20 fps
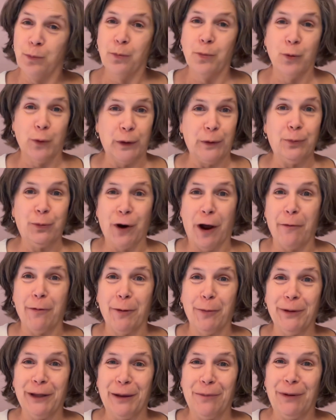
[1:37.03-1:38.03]
would
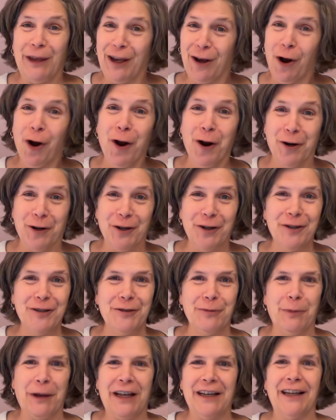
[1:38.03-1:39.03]
probably be harder
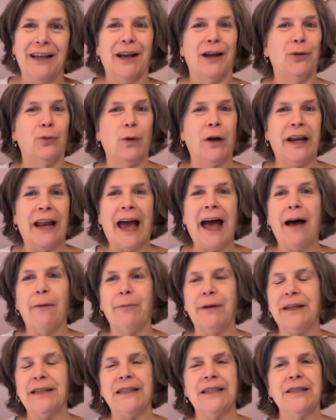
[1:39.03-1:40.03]
depending on what
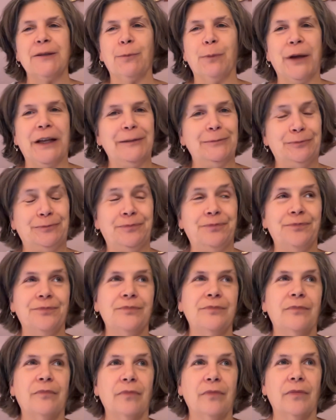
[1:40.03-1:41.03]
happens, but
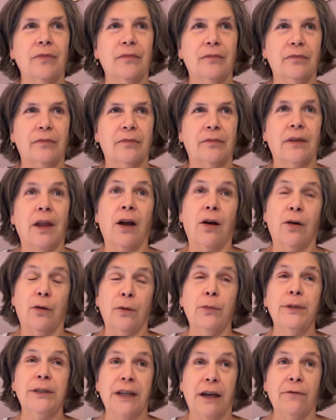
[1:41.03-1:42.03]
no, it
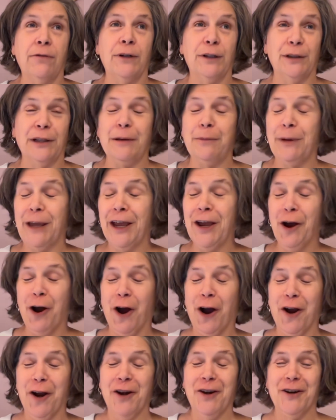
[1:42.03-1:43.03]
would definitely be
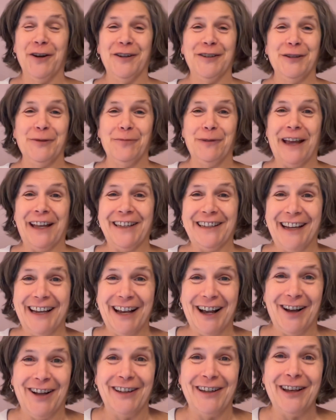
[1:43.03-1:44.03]
harder depending
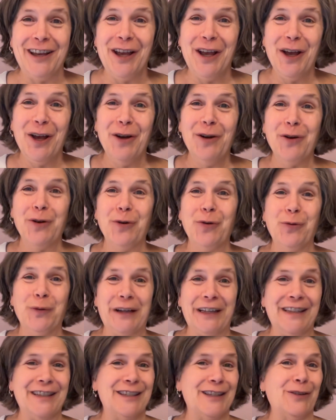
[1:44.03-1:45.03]
on who
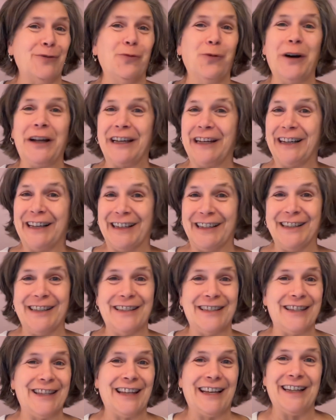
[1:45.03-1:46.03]
wins and what it
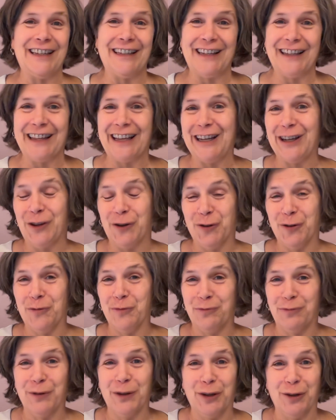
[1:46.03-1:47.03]
is that
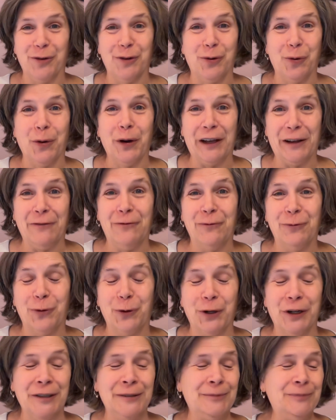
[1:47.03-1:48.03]
you're going
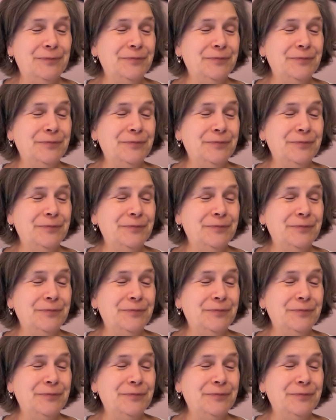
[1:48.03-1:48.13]
for.